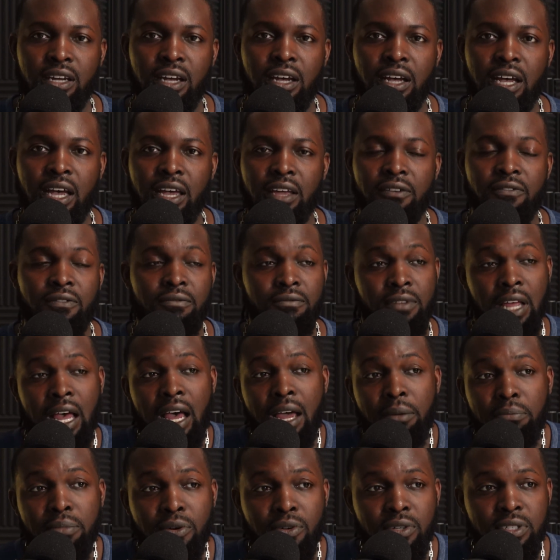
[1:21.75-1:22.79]

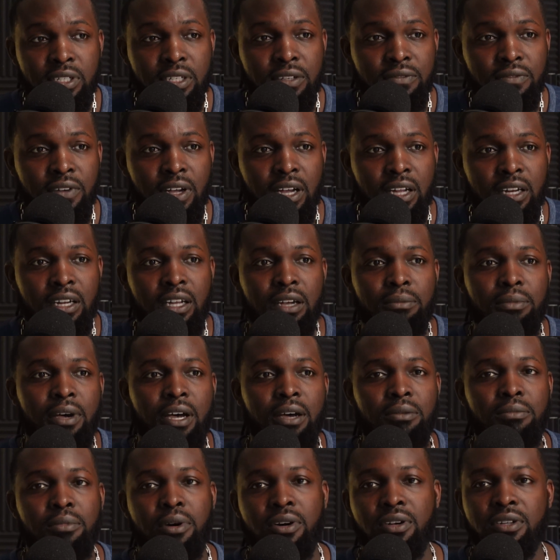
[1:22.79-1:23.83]
I personally find
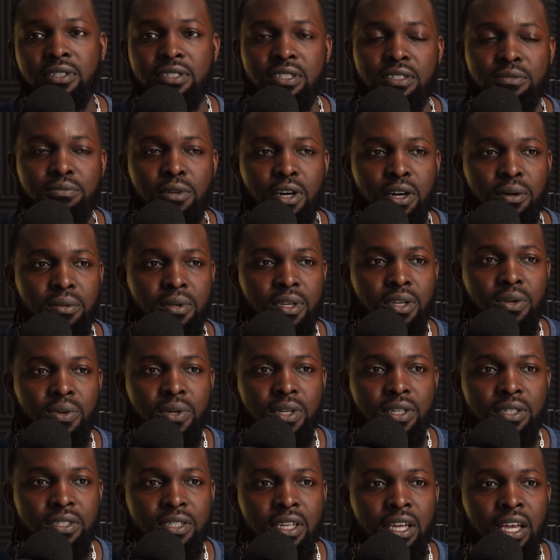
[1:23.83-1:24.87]
about Marcus's barbecue
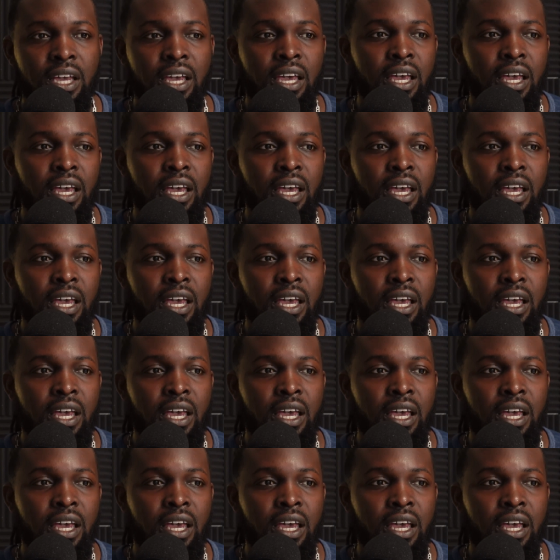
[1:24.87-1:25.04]
is